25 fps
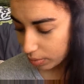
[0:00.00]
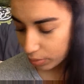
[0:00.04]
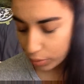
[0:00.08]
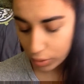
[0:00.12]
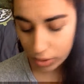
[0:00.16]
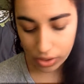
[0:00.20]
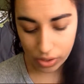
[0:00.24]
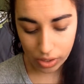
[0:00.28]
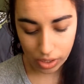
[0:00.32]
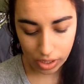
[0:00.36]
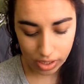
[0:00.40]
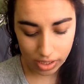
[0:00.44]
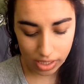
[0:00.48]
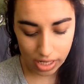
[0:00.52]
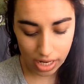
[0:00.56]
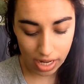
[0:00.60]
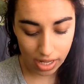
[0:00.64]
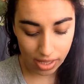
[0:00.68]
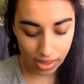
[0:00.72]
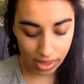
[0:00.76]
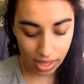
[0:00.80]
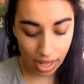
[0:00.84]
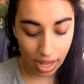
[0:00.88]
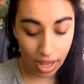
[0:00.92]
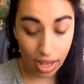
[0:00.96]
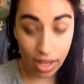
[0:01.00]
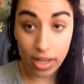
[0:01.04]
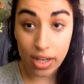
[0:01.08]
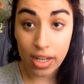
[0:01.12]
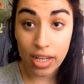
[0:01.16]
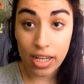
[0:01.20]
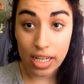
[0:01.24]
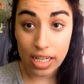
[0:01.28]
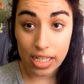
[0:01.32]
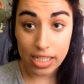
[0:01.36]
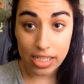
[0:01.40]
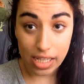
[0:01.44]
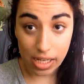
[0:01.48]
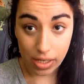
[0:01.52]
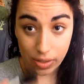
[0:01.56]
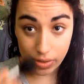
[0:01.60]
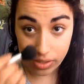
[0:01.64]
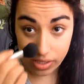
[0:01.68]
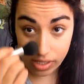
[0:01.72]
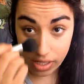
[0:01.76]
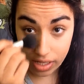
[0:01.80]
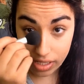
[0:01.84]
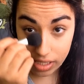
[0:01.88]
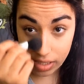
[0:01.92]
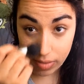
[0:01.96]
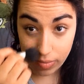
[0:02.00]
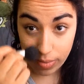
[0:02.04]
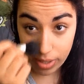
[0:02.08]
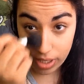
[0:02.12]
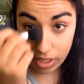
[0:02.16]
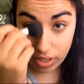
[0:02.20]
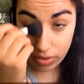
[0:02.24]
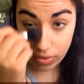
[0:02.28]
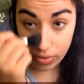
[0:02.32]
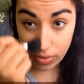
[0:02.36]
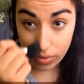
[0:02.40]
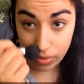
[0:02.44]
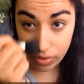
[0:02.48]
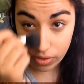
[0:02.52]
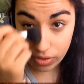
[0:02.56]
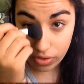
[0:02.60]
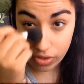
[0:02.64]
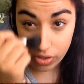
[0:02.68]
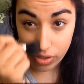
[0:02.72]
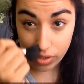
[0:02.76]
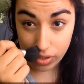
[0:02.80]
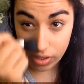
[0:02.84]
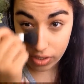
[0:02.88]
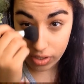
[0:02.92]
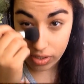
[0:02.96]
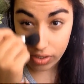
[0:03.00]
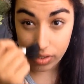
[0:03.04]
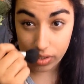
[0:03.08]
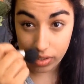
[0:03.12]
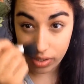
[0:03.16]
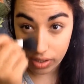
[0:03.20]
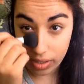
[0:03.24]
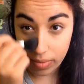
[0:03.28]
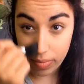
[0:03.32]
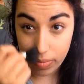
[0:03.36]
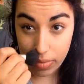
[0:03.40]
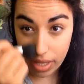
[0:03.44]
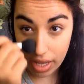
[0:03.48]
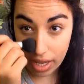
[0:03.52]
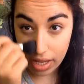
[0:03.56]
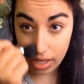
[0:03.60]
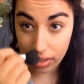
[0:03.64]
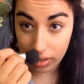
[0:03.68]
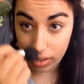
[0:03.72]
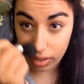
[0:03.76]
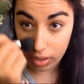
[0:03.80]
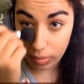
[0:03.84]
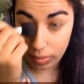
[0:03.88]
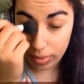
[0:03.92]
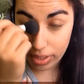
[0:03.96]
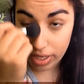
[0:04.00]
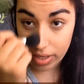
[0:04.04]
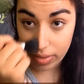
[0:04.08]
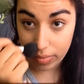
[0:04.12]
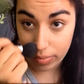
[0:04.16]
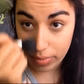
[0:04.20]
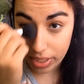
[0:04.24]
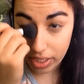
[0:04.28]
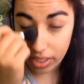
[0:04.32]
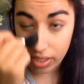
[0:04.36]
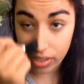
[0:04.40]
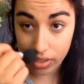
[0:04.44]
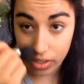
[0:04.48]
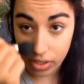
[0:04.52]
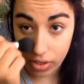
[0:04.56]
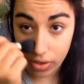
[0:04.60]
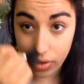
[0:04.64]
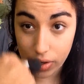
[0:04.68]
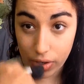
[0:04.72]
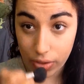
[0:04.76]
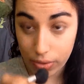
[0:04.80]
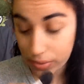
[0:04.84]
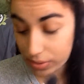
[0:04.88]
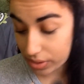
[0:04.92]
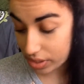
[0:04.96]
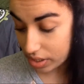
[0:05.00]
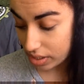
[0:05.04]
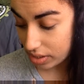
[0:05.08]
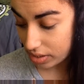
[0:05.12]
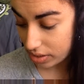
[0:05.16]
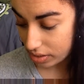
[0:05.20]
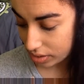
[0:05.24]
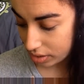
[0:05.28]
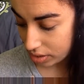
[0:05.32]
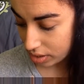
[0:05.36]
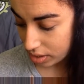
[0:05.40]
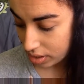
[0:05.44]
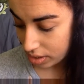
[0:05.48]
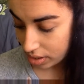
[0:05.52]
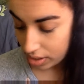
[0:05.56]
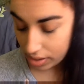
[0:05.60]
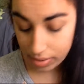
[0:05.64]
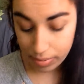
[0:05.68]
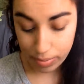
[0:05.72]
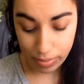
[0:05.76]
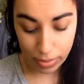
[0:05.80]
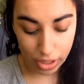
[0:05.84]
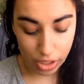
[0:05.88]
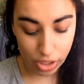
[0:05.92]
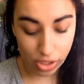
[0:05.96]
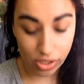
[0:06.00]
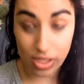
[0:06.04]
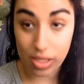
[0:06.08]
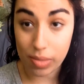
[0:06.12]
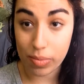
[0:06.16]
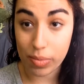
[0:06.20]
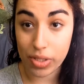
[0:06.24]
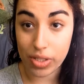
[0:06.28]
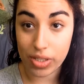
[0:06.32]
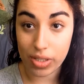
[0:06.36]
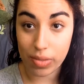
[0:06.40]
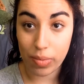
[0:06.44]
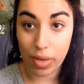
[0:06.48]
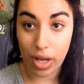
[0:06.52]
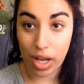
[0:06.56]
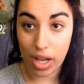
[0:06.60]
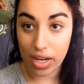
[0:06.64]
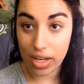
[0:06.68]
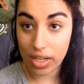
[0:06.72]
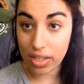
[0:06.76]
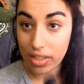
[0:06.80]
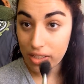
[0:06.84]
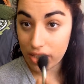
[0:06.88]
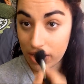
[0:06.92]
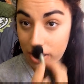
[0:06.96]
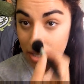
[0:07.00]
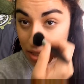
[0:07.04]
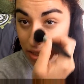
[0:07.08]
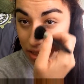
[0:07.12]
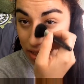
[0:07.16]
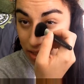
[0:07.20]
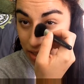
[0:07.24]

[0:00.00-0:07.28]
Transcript: I'm also going to take that down sides of my nose just to slim that a little bit because her nose is much slimmer than mine.